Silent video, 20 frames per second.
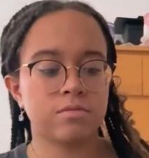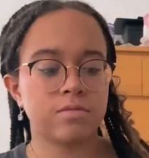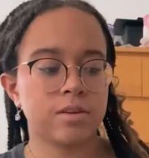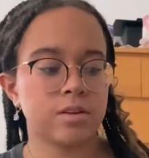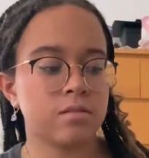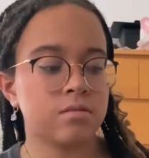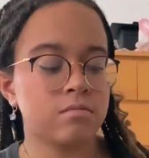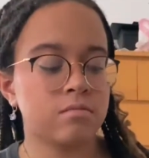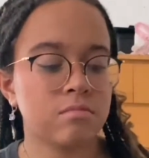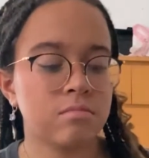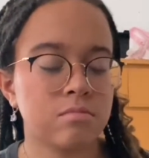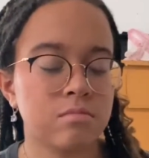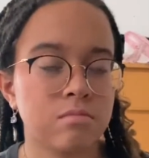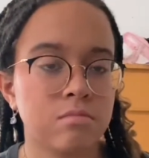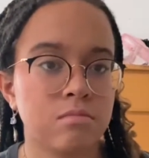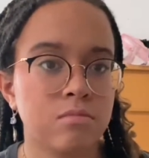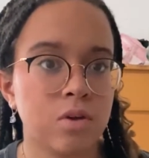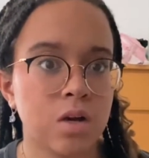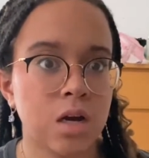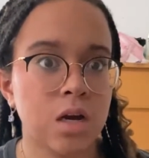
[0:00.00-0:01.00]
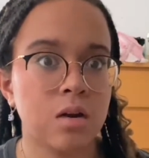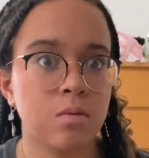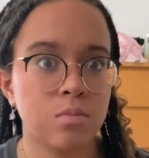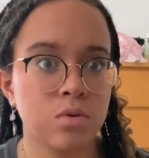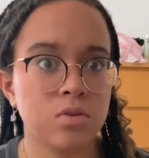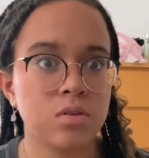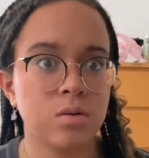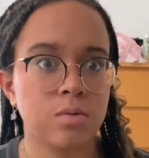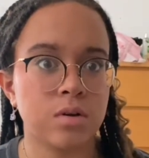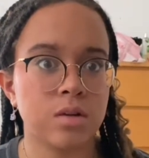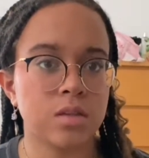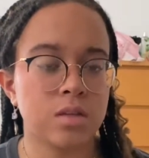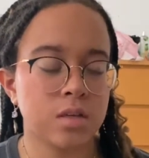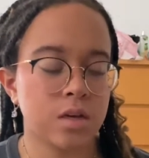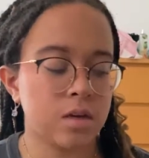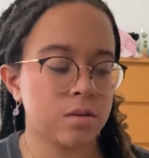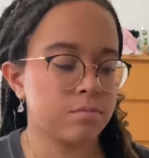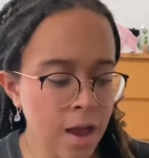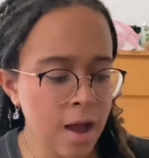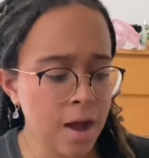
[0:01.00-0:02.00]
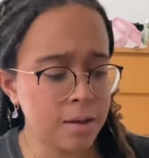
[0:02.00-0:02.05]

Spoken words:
like what kind of books I wanted to get.